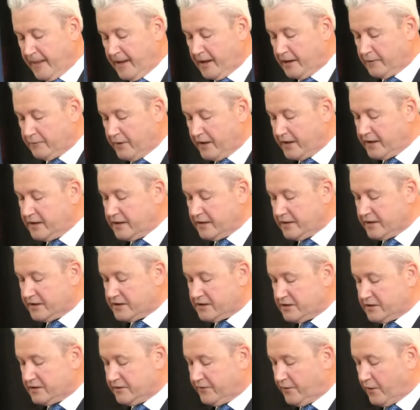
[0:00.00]
In
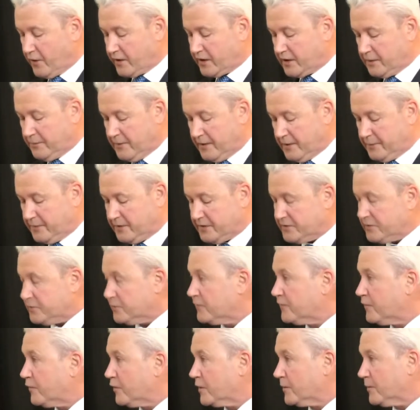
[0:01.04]
recognition of our commitment to
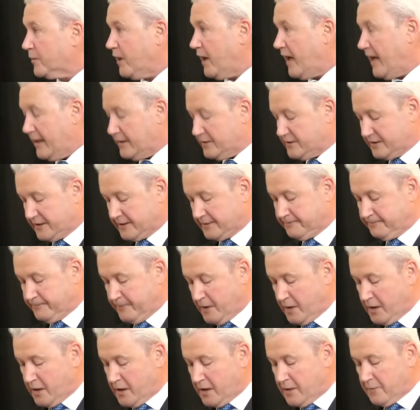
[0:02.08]
affordable housing,
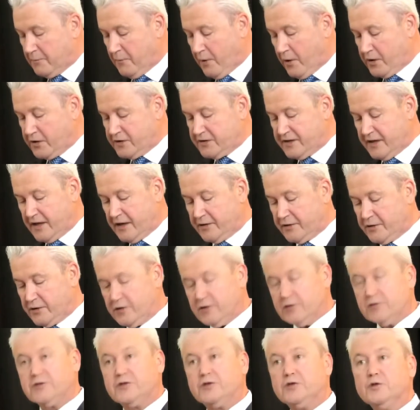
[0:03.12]
Morristown
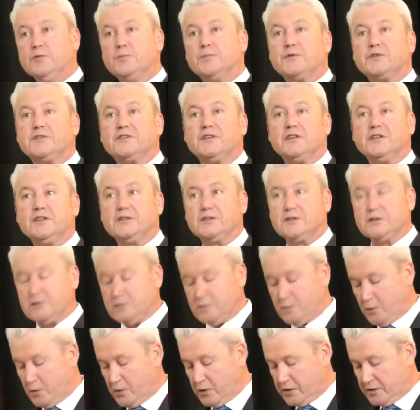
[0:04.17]
earned two prestigious
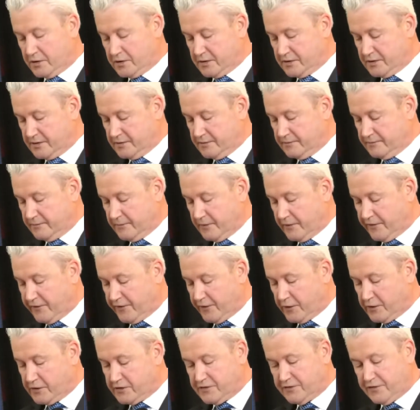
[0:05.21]
awards. The
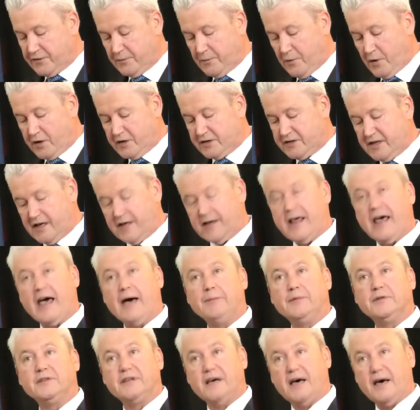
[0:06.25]
first from Morristown
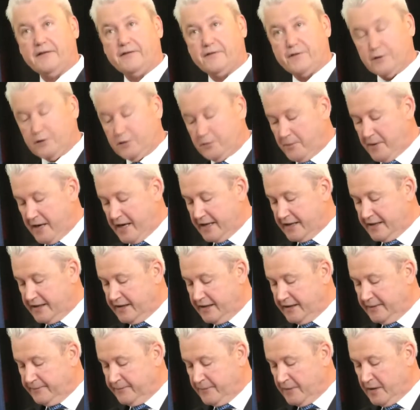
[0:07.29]
Habitat for
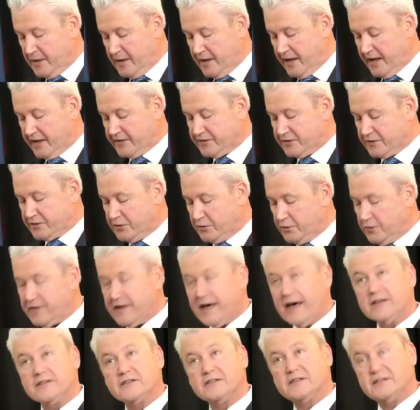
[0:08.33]
Humanity as the two
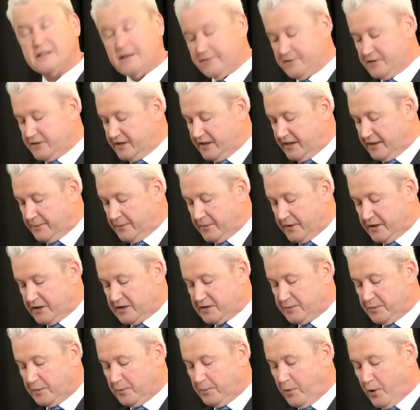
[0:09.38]
thousand seventeen
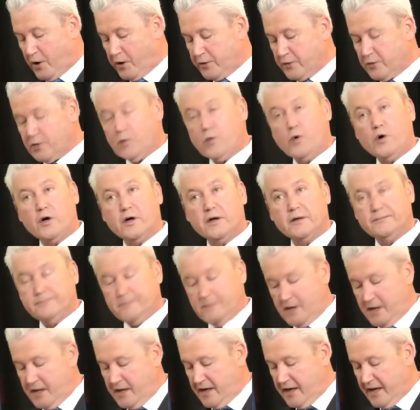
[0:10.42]
Municipal Partner Award,
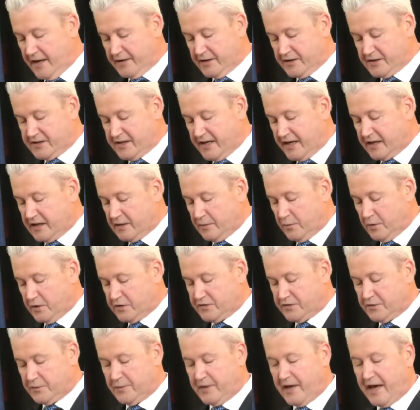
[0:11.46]
and the second was
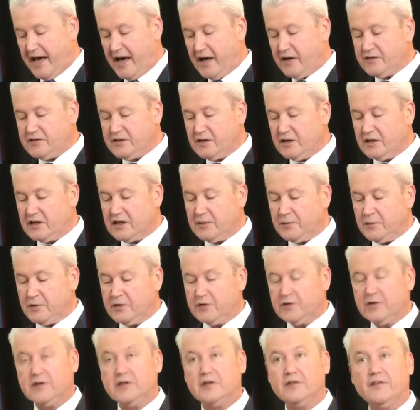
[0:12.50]
from the Housing and
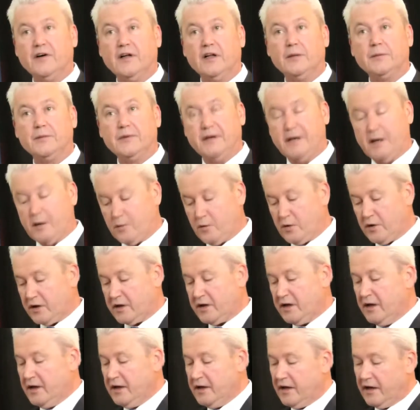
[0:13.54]
Community Development Network
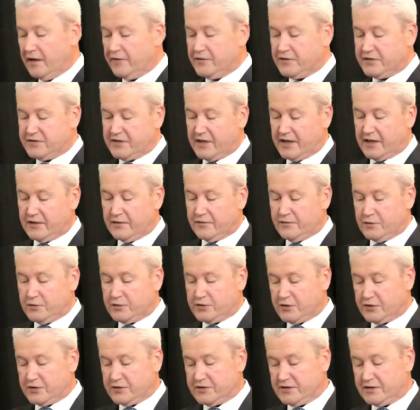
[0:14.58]
of the State of New
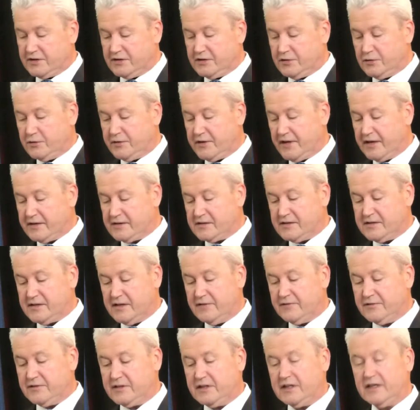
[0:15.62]
Jersey twenty
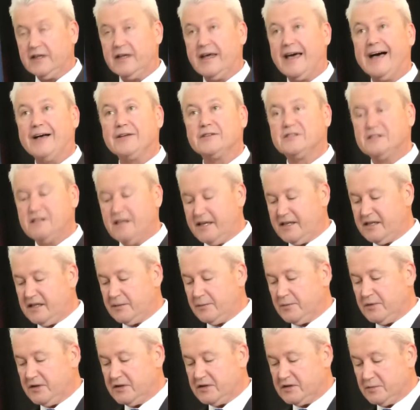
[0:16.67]
seventeen Outstanding
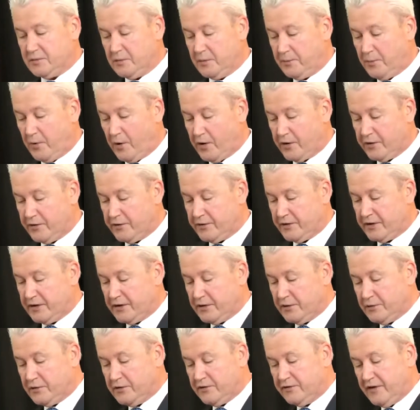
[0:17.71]
Municipal Partner in
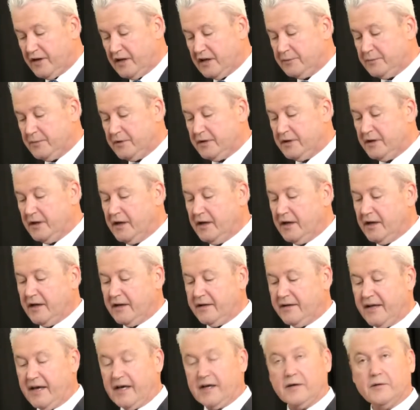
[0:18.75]
New Development,
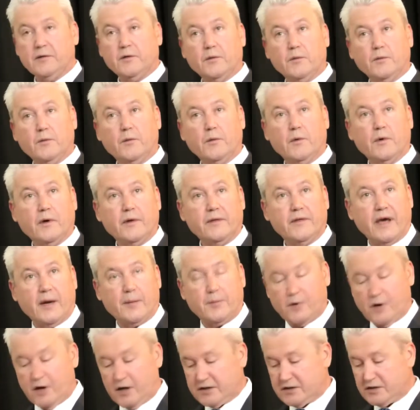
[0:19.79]
and that that
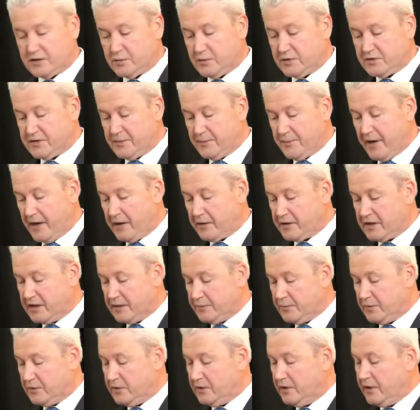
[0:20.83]
project was the Mount
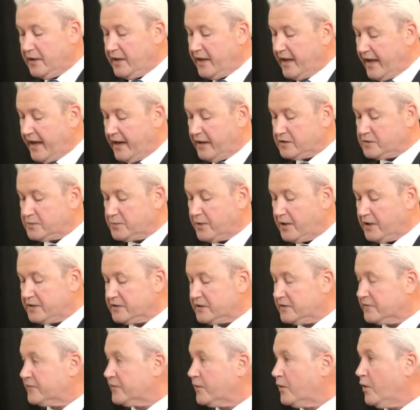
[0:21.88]
Kimball House
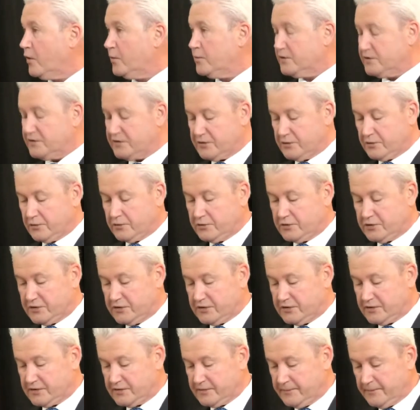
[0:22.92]
Project for Homeless
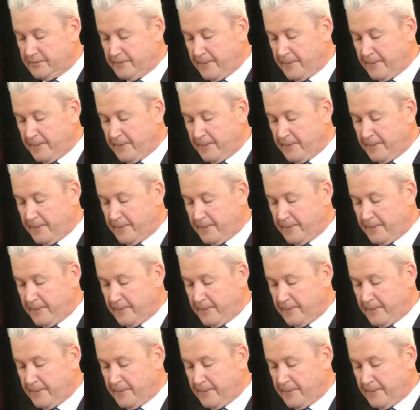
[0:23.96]
Solutions.